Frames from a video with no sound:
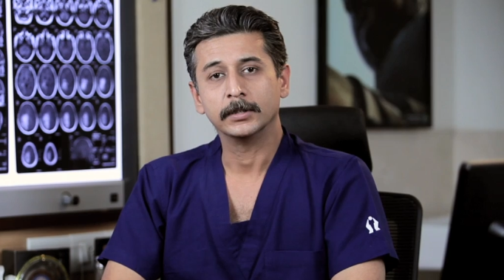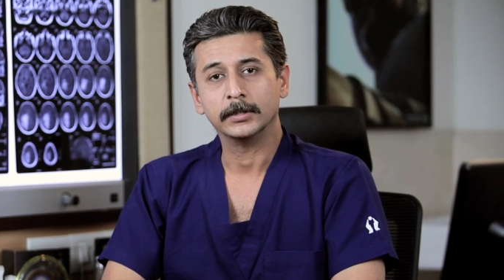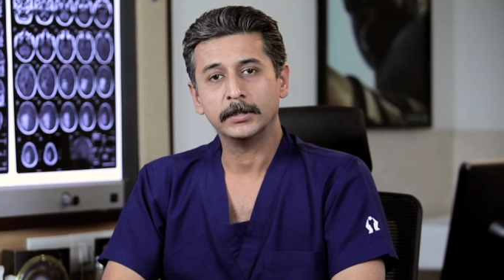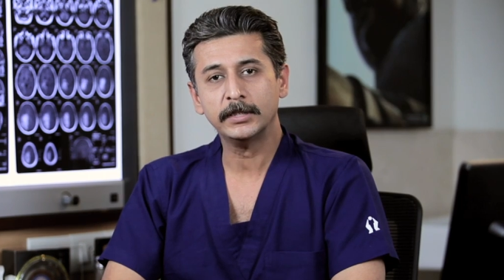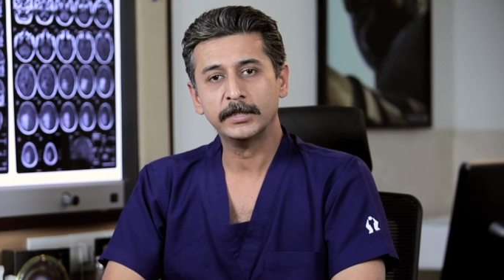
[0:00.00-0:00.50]

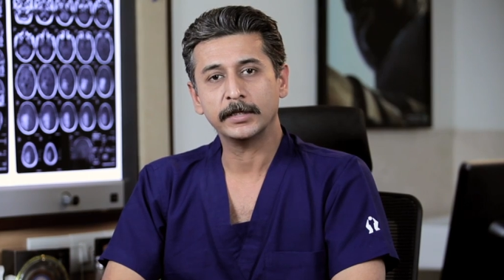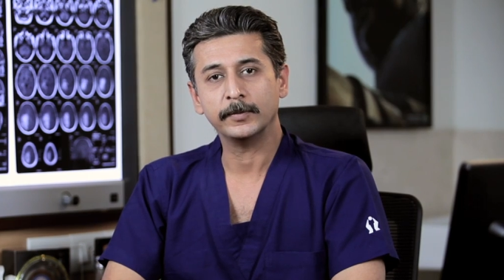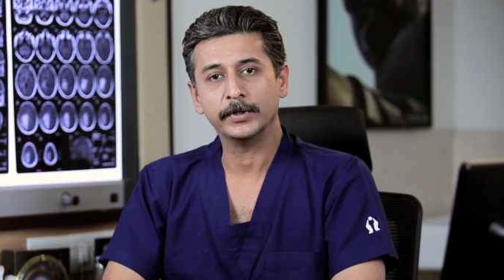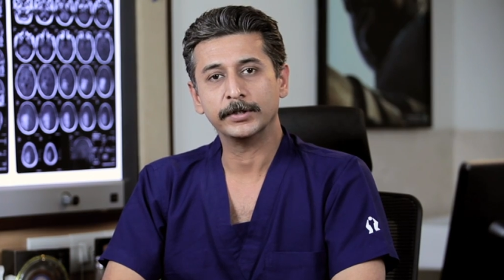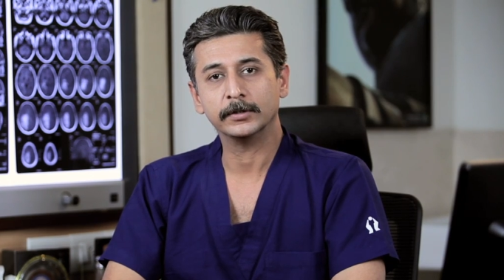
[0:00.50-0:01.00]
This
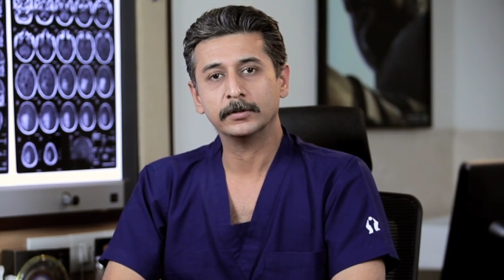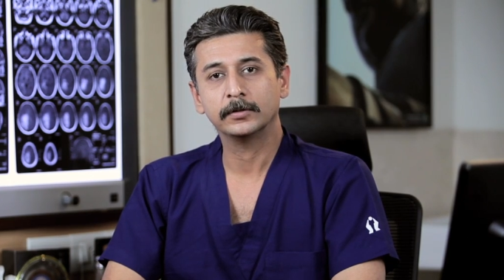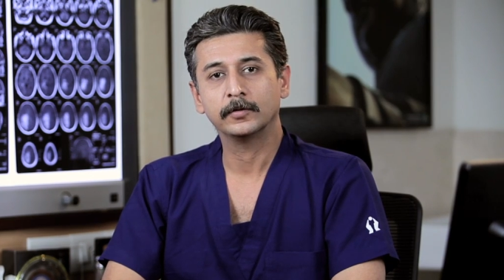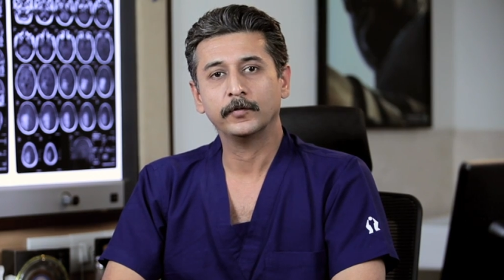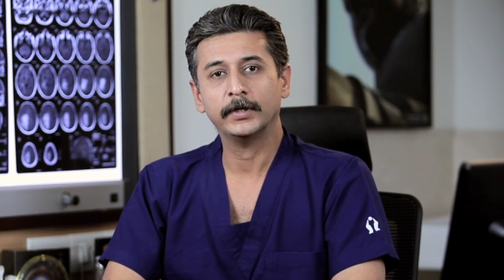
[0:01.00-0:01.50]
animation
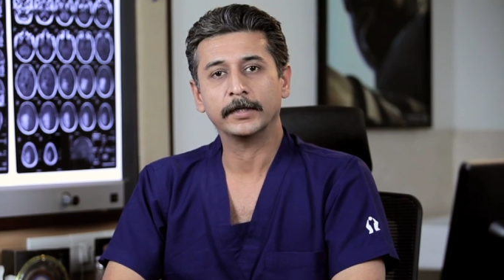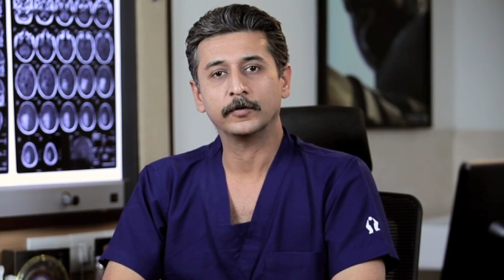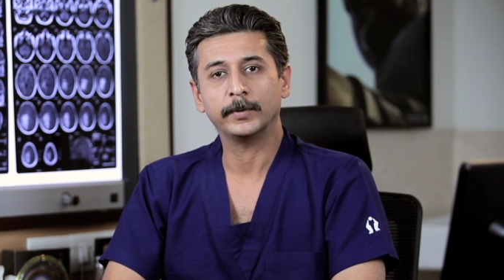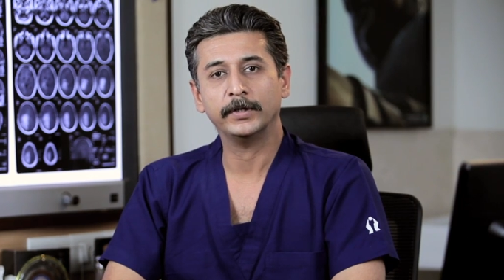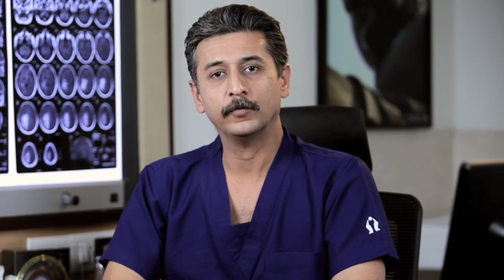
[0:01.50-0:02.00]
will
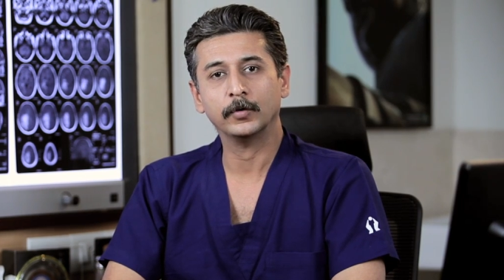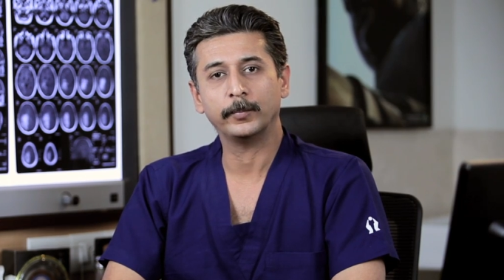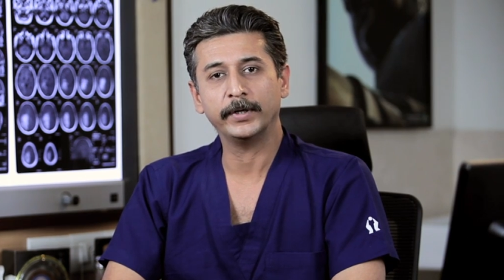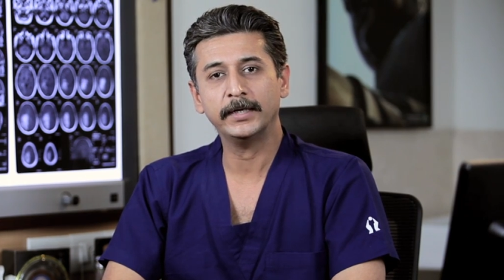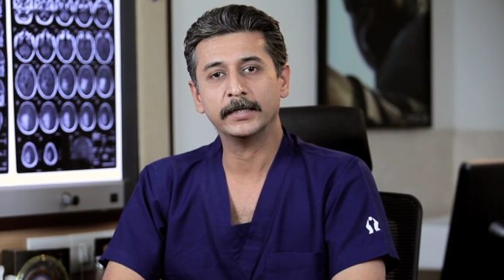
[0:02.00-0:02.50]
explain what
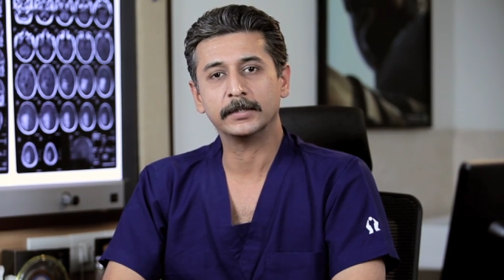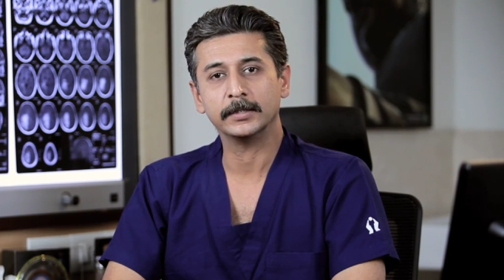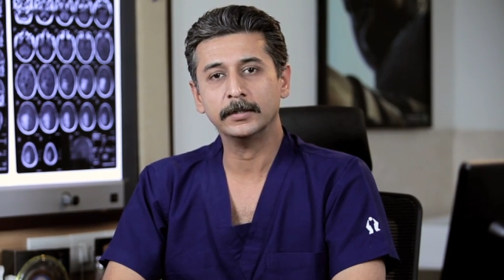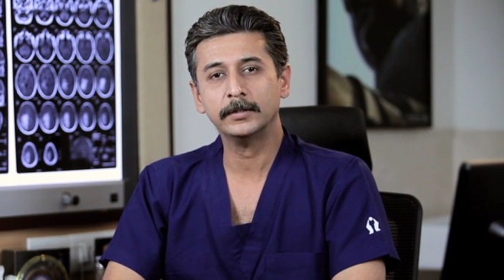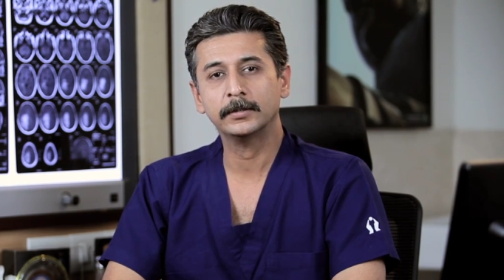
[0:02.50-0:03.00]
brain death
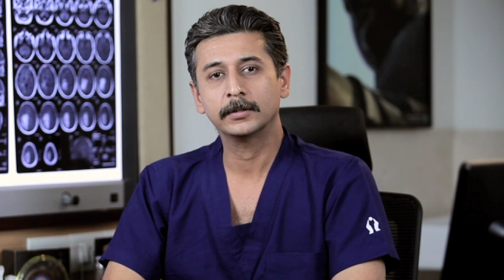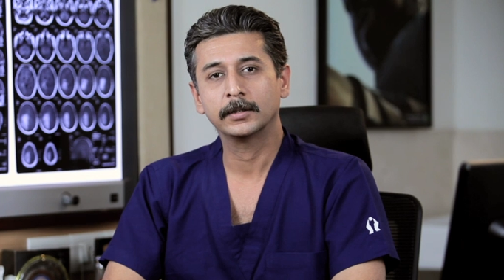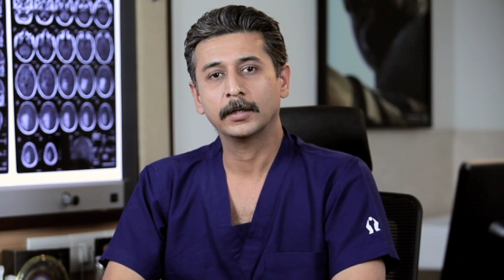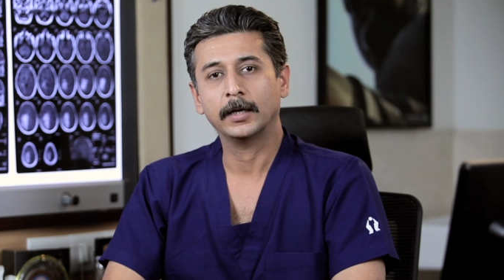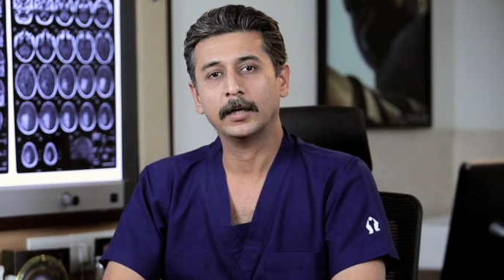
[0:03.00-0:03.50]
is
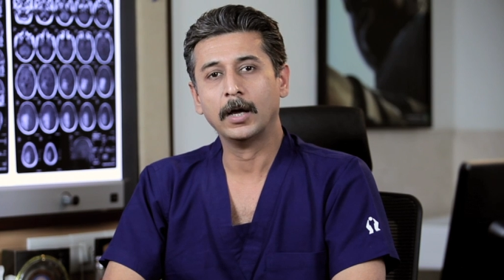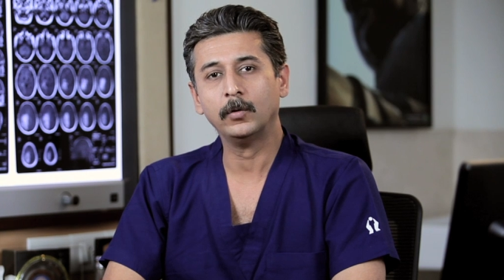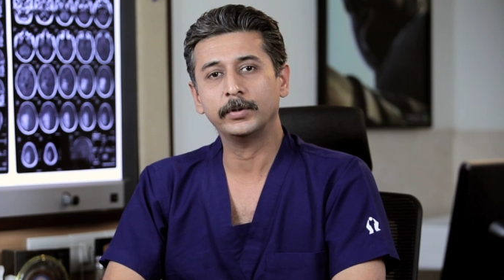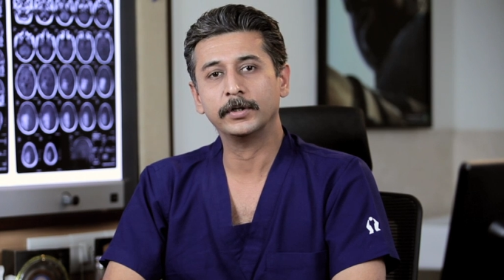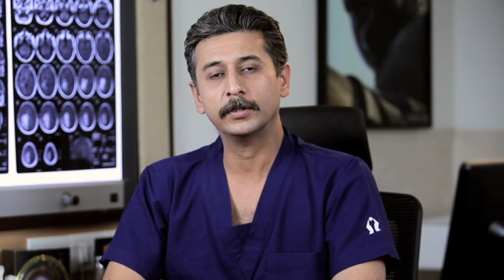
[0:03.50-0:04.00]
and
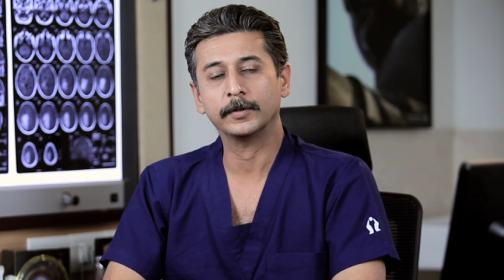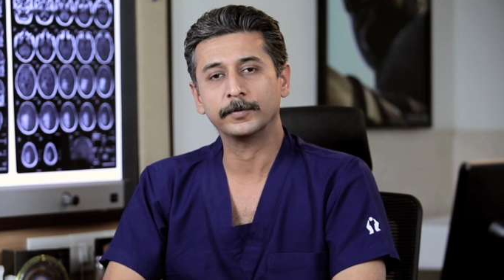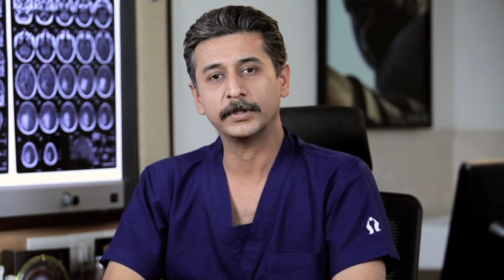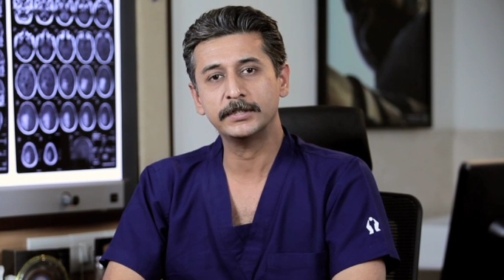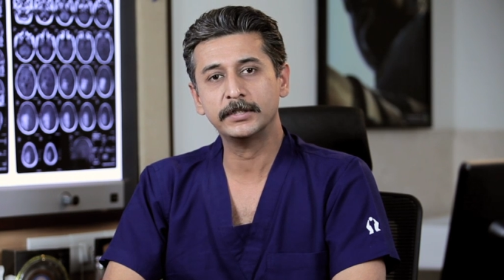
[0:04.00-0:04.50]
how it is
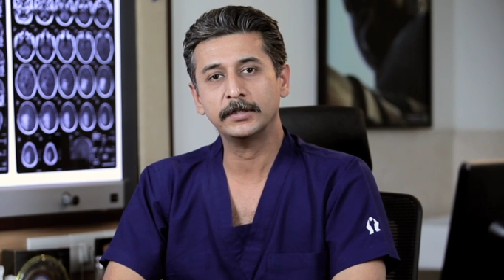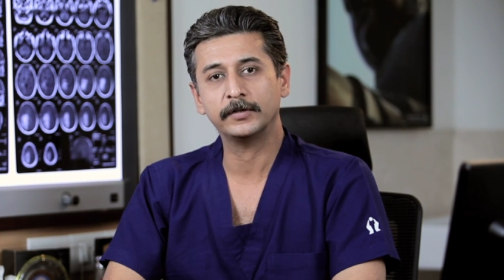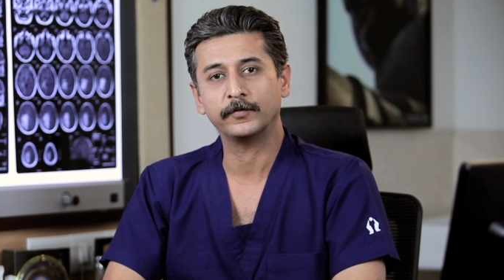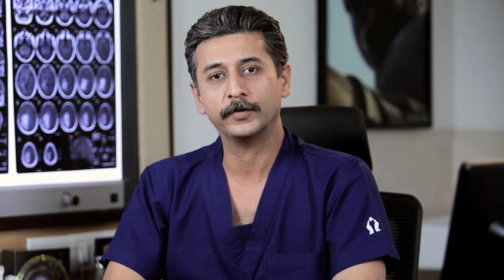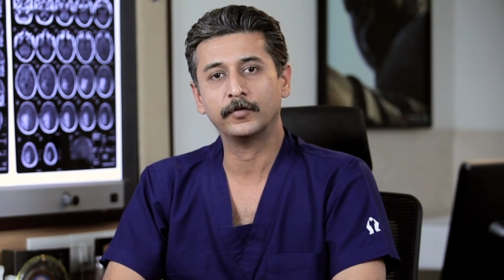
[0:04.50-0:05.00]
substantially
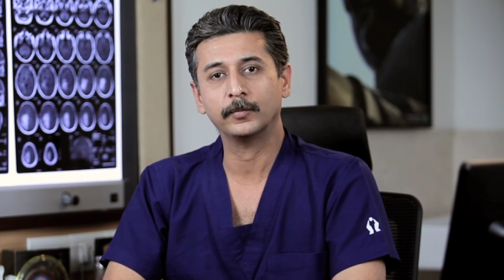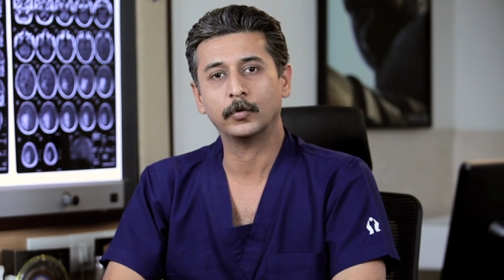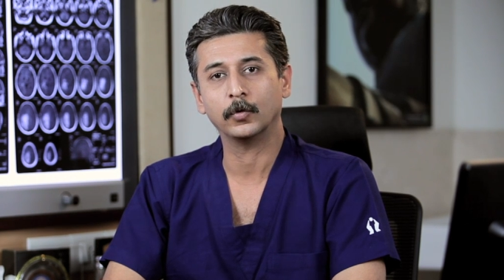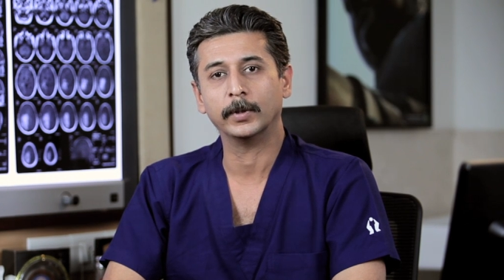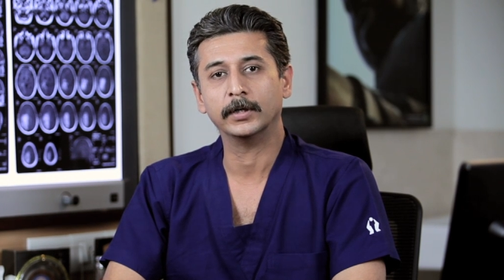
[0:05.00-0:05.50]
different from
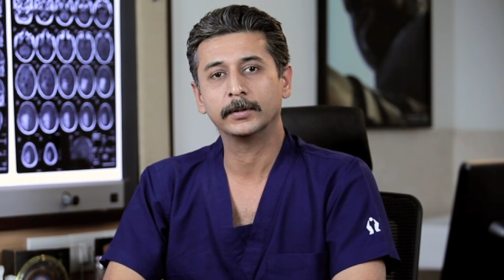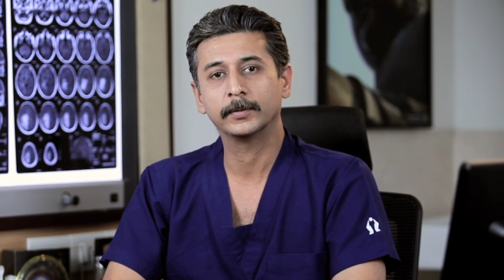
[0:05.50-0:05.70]
coma.